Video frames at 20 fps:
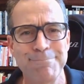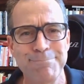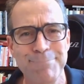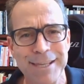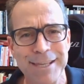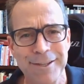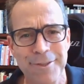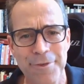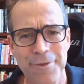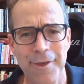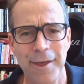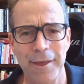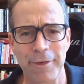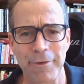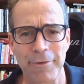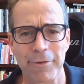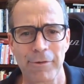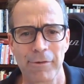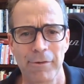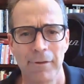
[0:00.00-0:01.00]
Be
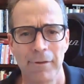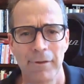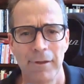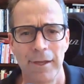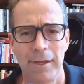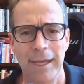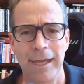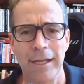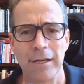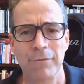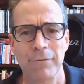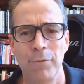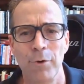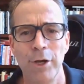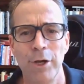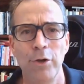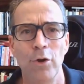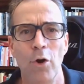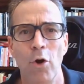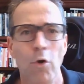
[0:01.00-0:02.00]
concise and
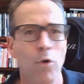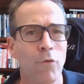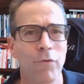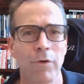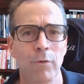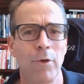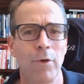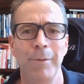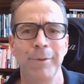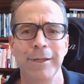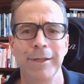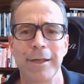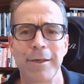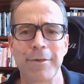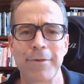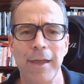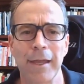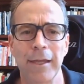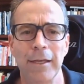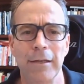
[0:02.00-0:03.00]
avoid overwhelming
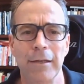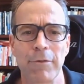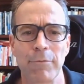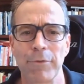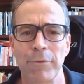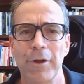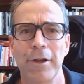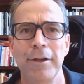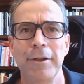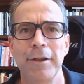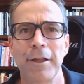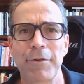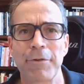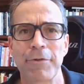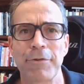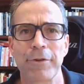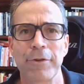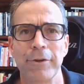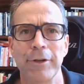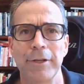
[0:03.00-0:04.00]
executives with
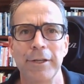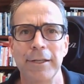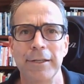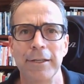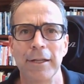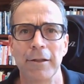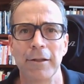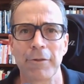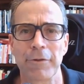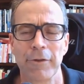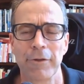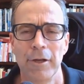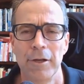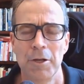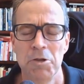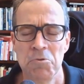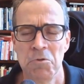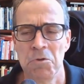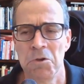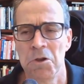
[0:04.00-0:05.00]
unnecessary details.
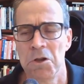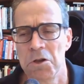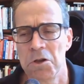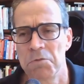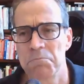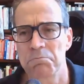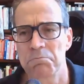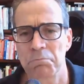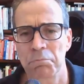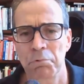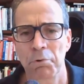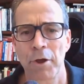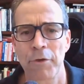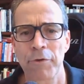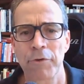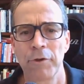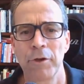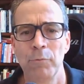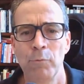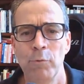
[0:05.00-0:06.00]

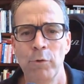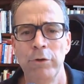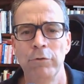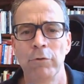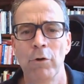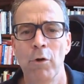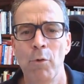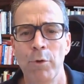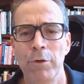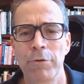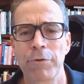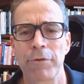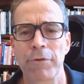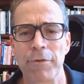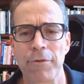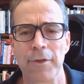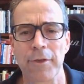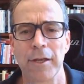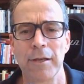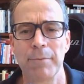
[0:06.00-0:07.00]
President Woodrow
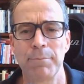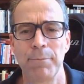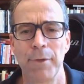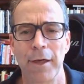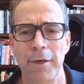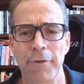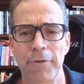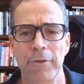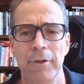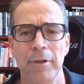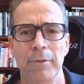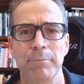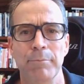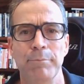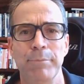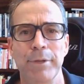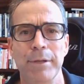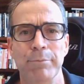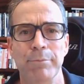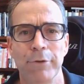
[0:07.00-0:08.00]
Wilson said it best:
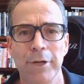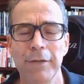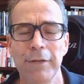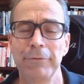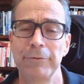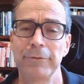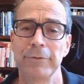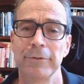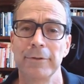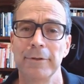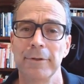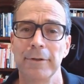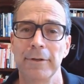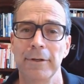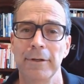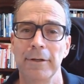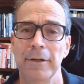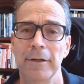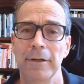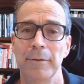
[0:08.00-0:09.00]
be brief,
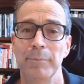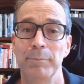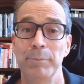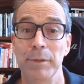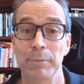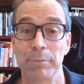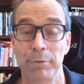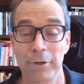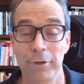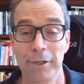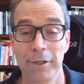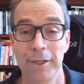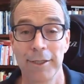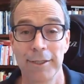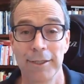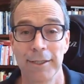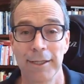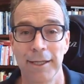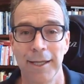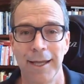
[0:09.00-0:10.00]
be
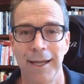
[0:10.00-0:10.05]
brilliant,